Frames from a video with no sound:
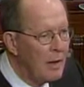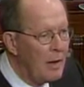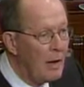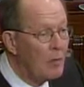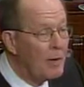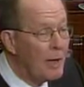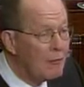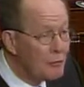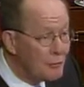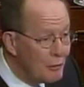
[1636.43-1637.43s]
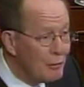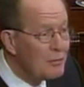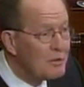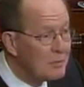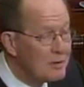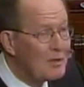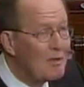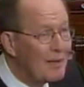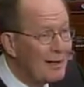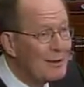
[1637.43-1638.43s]
And we have introduced
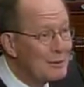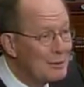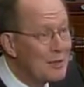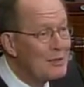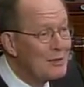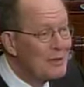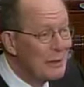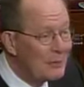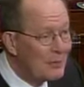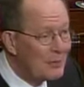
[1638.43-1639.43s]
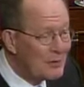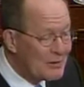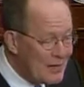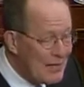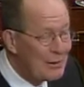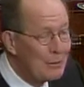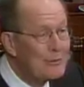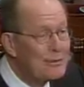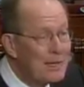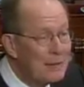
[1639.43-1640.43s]
specific legislation to take
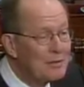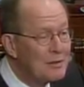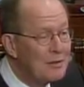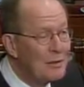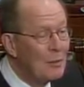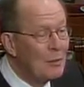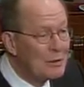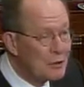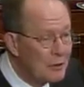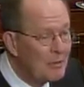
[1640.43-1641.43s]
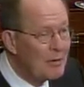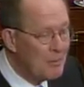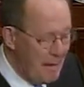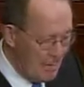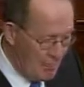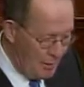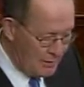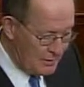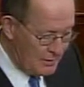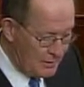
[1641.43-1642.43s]
those steps, which could be
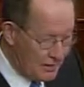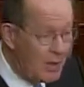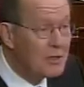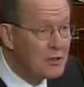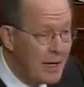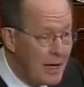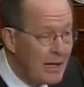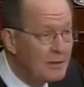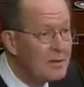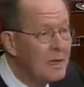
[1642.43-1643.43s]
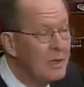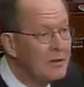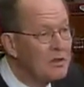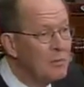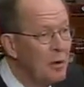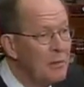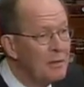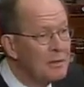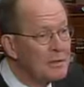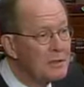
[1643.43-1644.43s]
bipartisan, such as the small
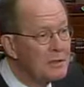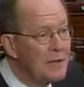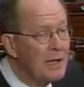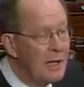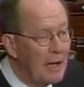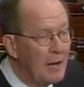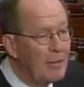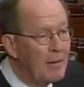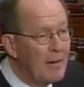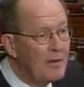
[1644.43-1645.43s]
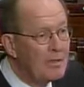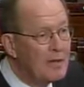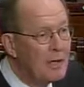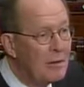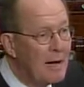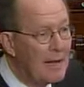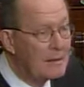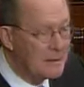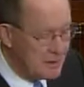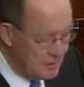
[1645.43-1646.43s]
business health plan that Senator
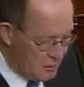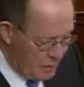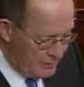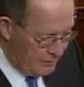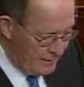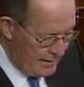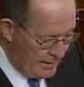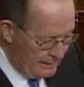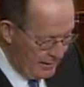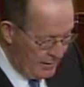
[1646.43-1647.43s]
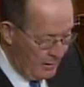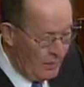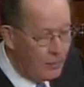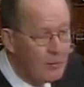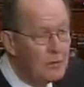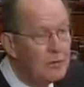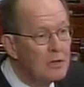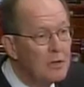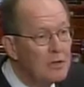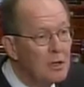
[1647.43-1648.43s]
Isaacson talked about,
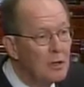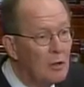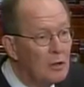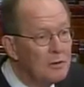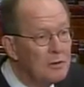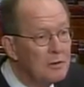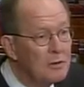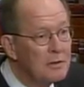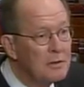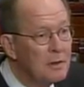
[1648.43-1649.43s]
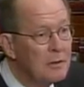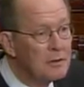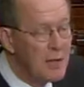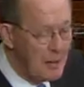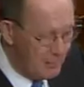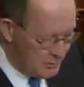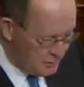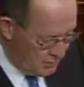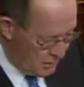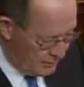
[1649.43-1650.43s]
reducing junk lawsuits that Senator
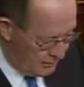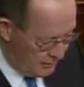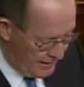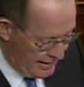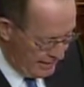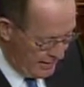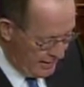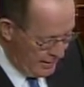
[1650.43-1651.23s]
Chambliss talked about,